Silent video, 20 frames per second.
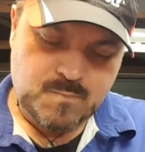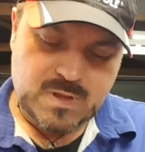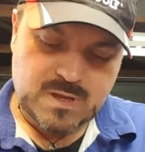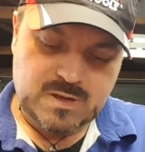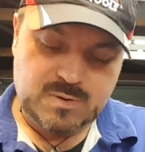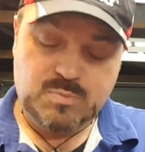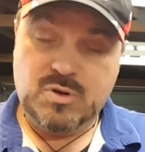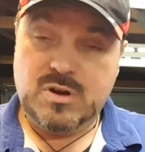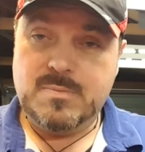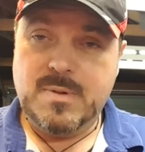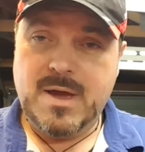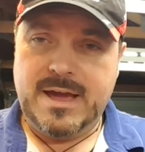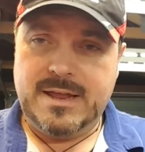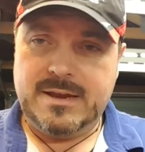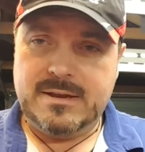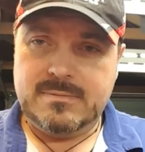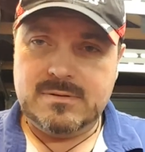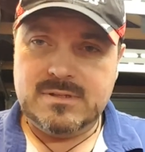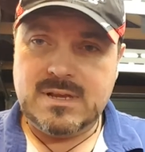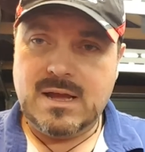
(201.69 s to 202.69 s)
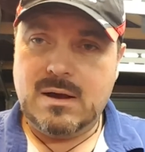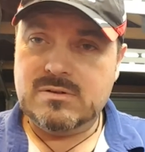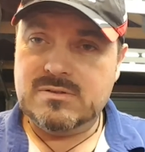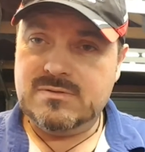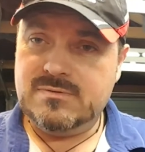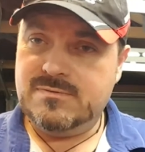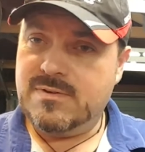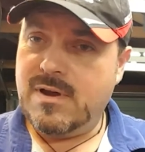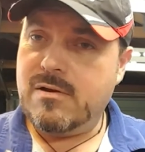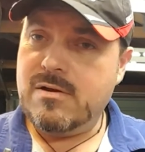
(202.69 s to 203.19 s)
That's pretty bad. So I
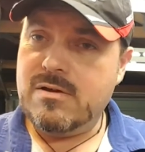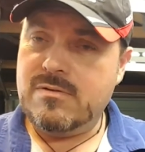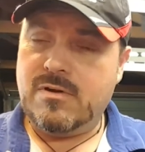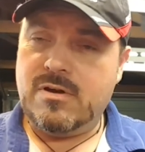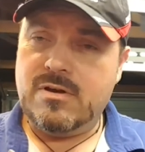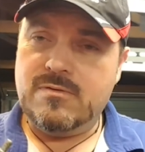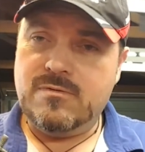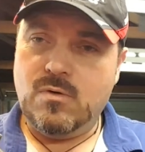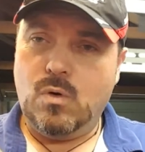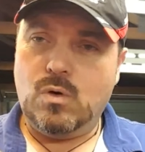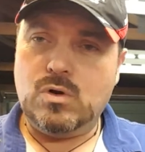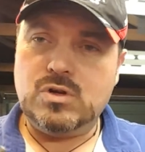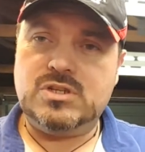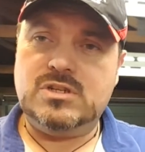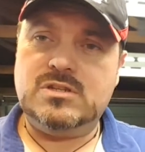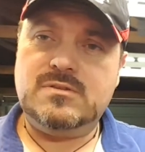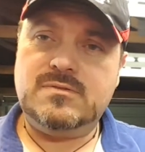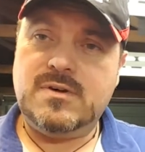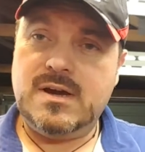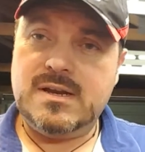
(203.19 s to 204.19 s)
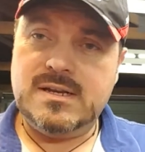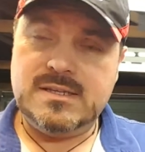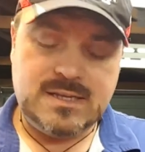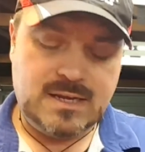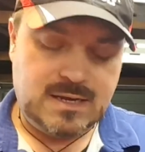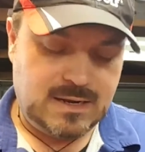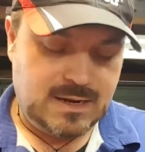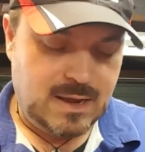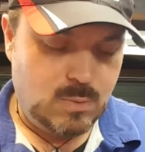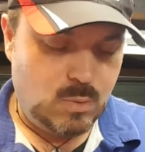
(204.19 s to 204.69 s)
was very, very fortunate to find a
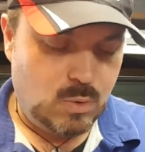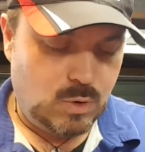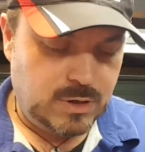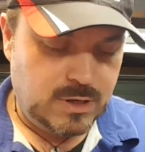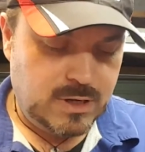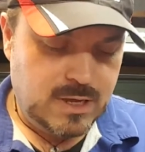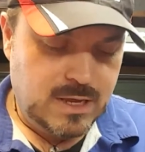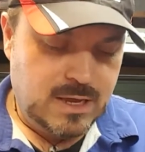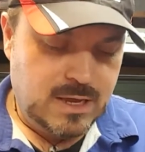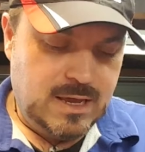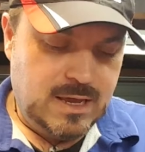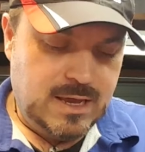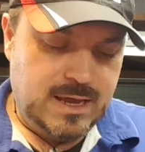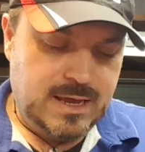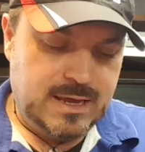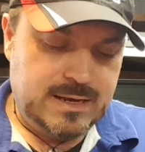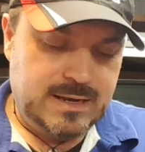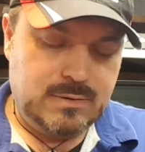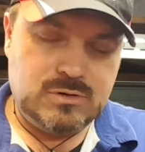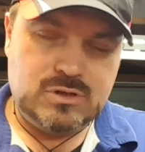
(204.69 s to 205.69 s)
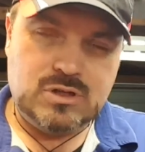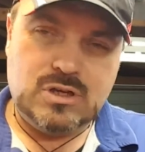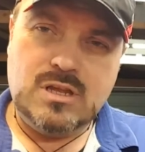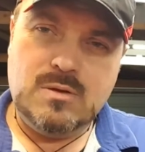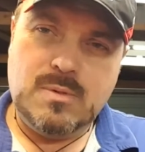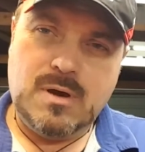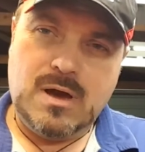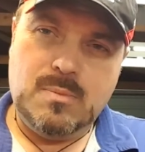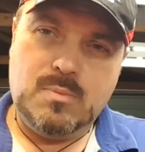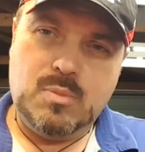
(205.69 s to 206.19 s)
second-hand one. And it was
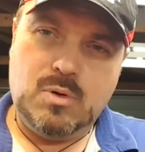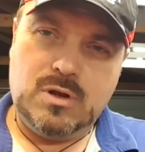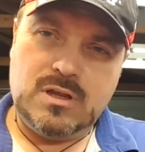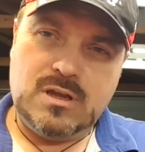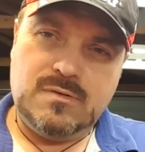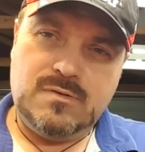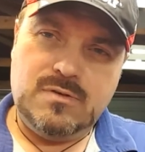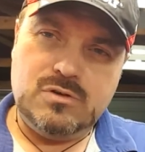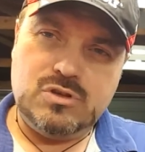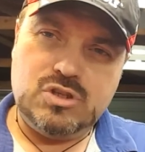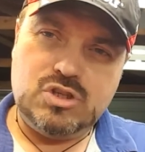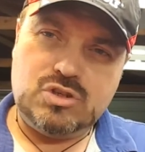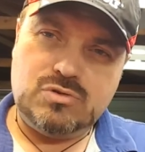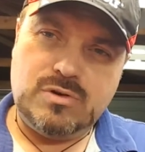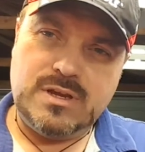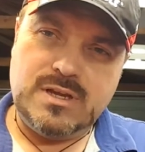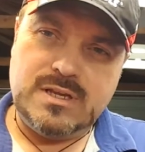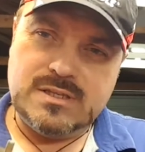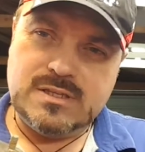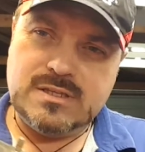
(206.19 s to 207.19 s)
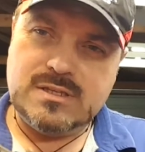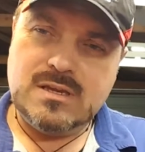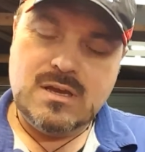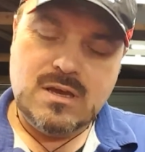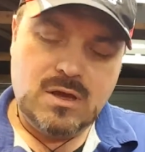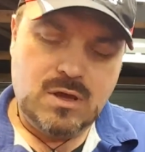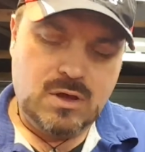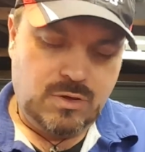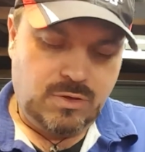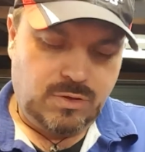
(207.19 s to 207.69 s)
only by pulling a few strings
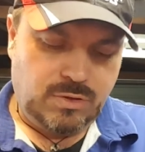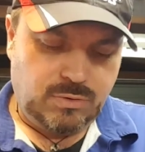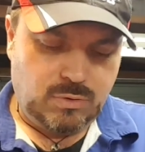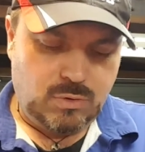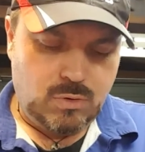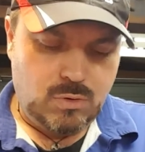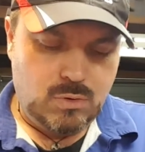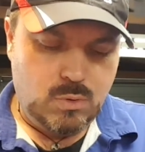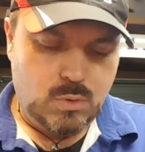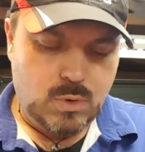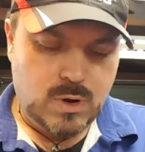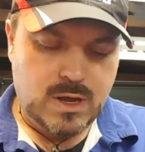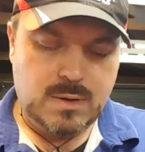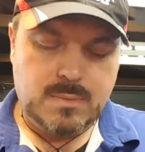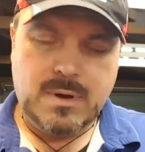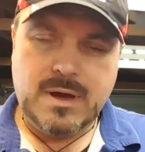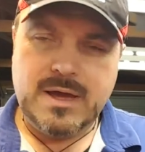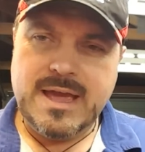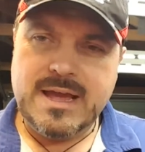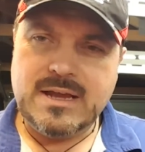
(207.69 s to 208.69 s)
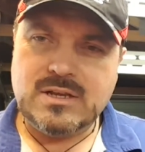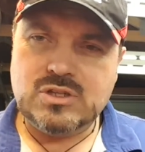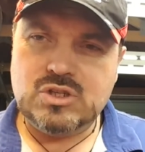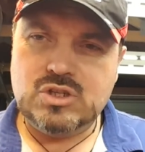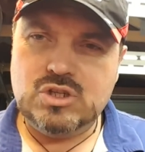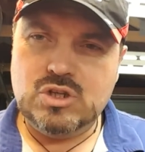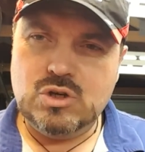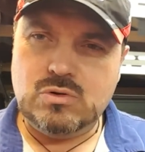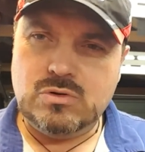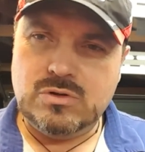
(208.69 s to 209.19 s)
through my
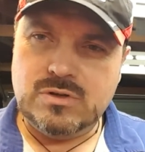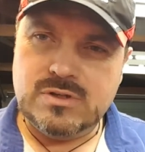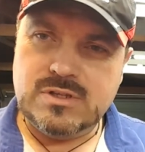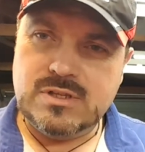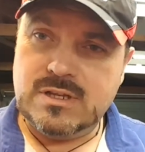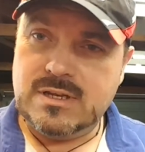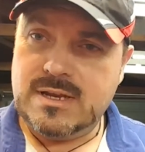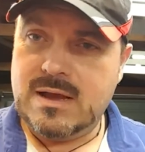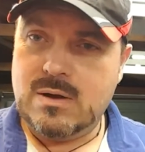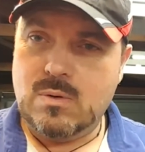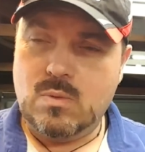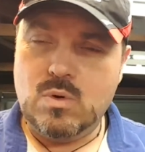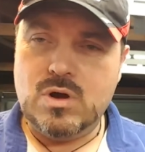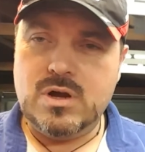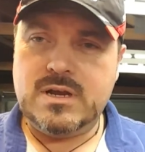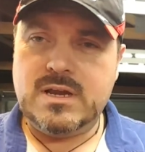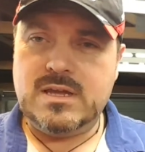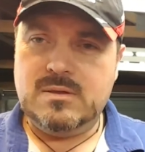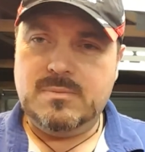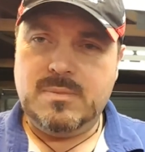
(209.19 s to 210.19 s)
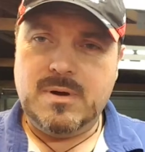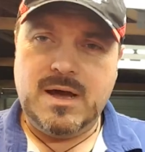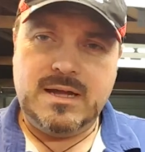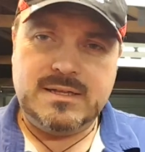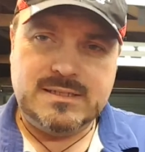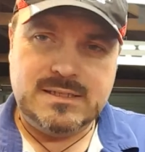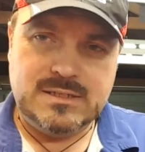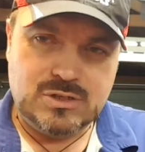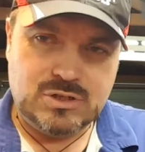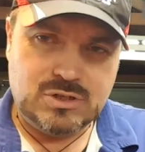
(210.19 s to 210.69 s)
ex-students that now work in the
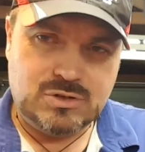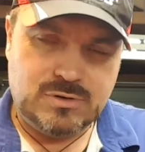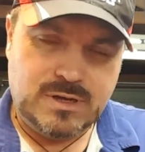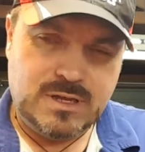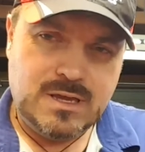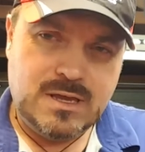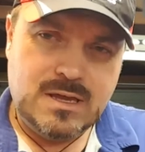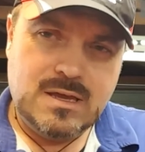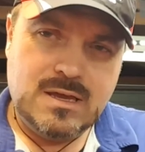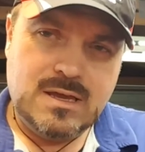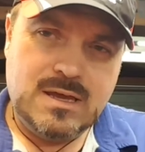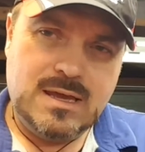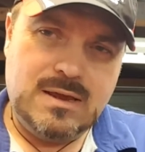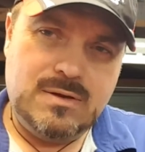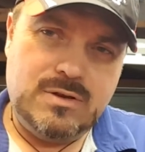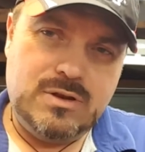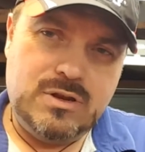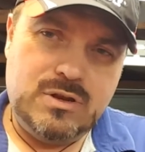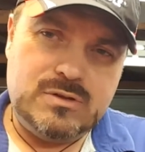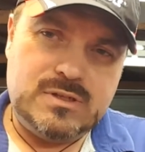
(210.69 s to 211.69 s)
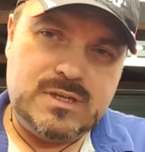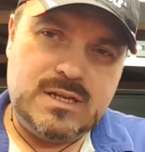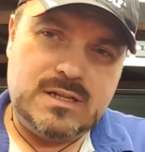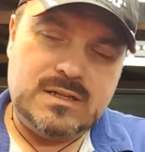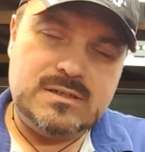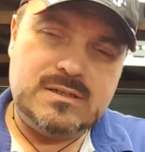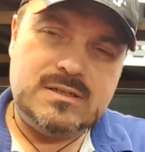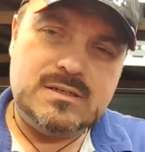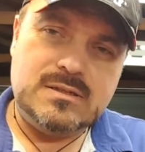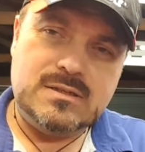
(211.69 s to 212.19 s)
part industry here in New
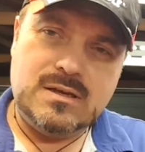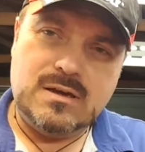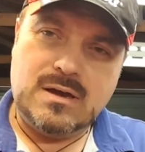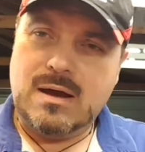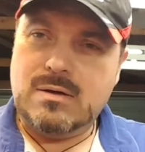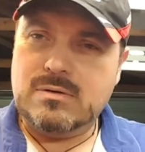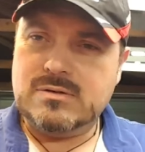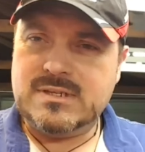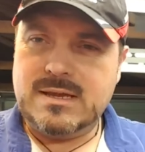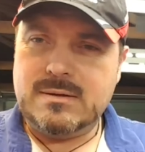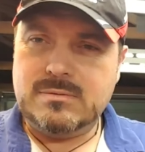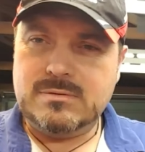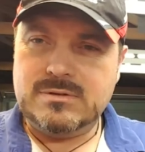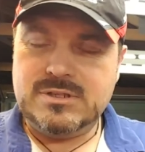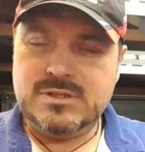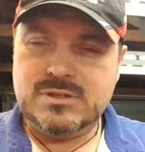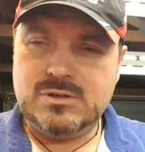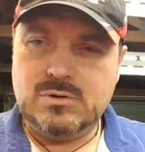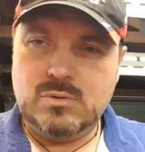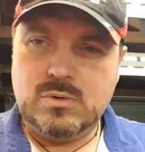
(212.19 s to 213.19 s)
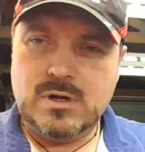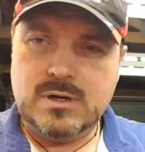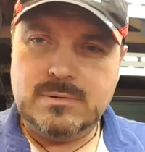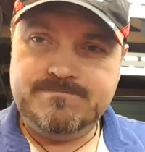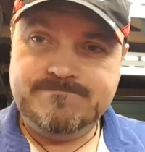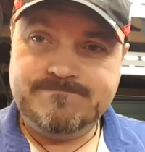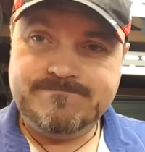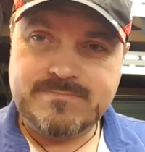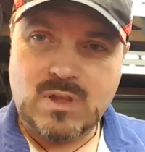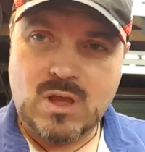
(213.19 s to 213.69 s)
Zealand that I was able
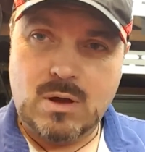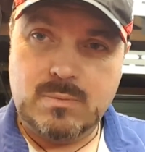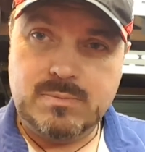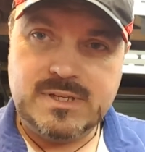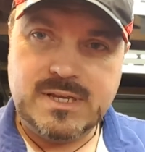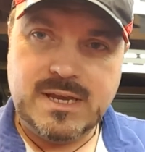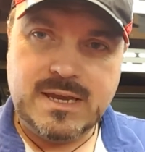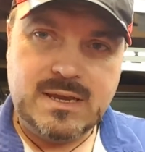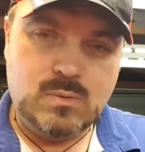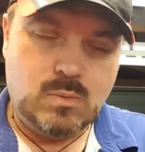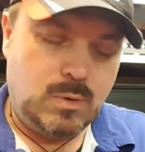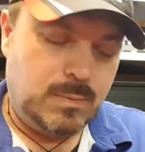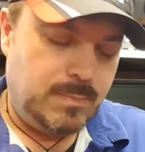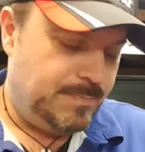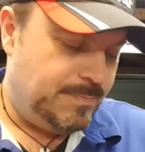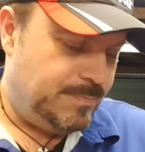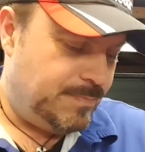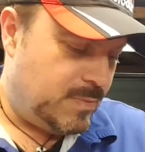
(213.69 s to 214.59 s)
to obtain one.